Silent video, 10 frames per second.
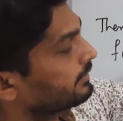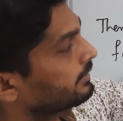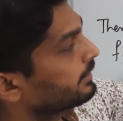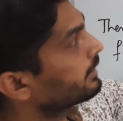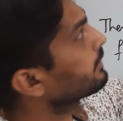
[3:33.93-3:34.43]

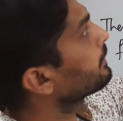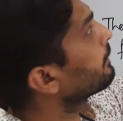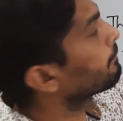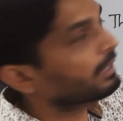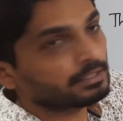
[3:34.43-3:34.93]
Getting
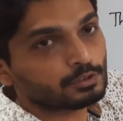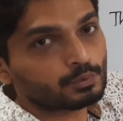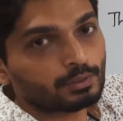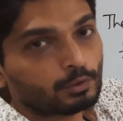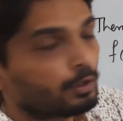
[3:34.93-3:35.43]
minus
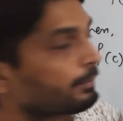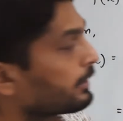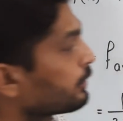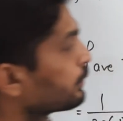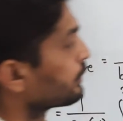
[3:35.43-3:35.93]
1 comma
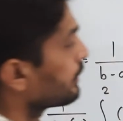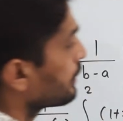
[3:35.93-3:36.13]
2.